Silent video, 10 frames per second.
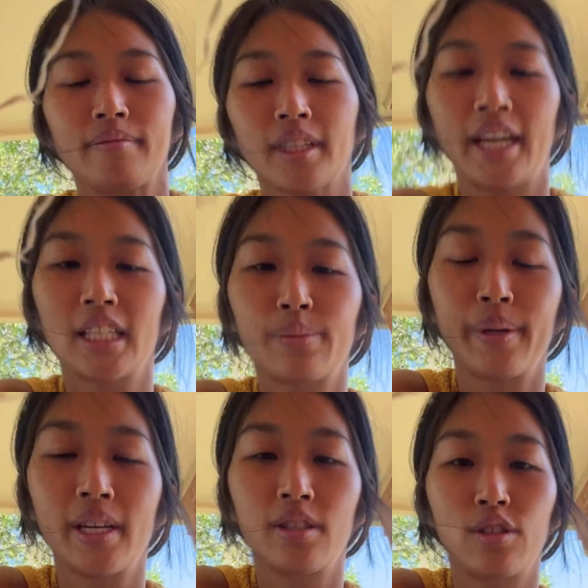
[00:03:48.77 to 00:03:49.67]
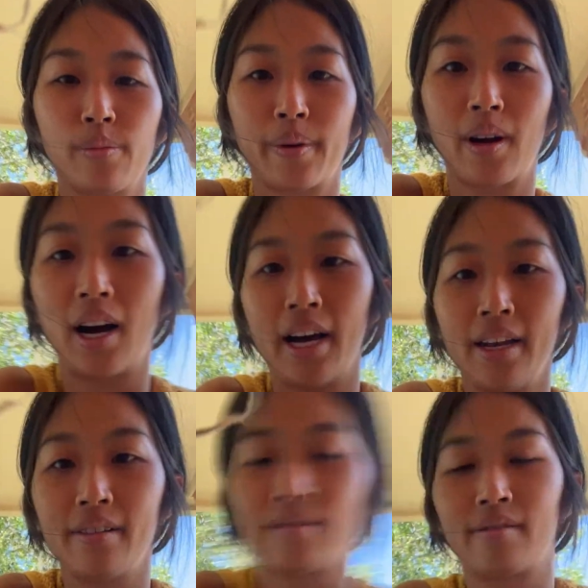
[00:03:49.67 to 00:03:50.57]
It's been super hot.
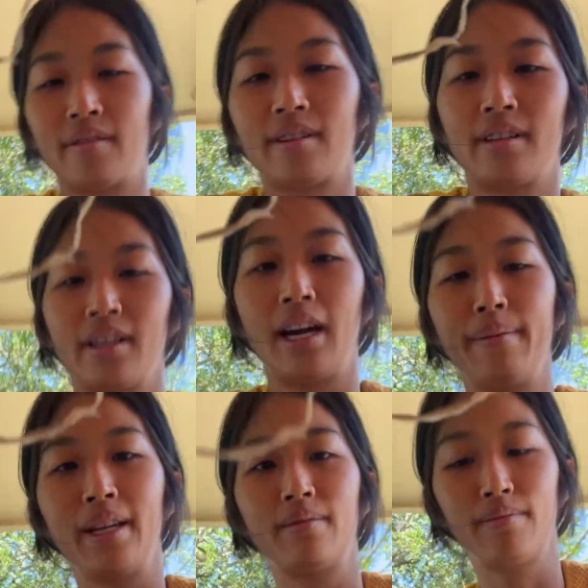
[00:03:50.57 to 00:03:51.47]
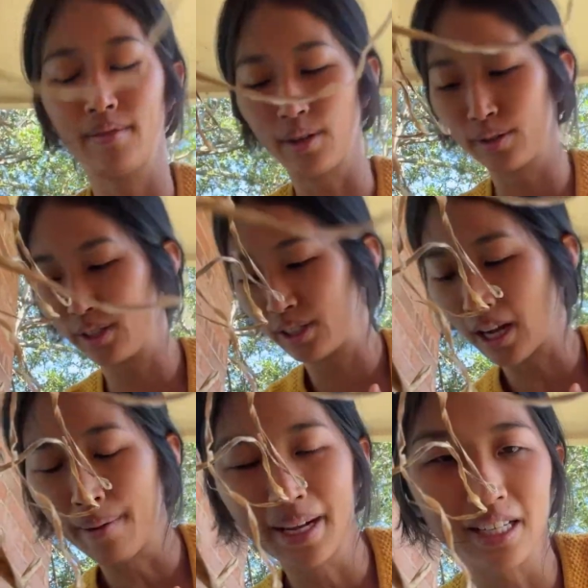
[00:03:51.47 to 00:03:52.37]

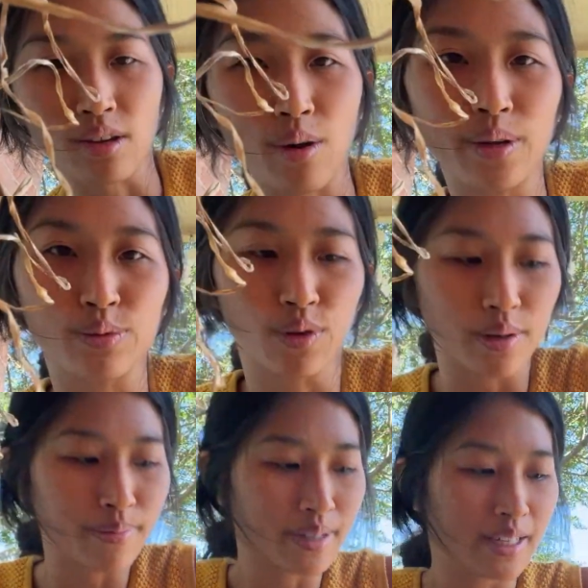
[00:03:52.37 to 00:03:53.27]
It's always warm,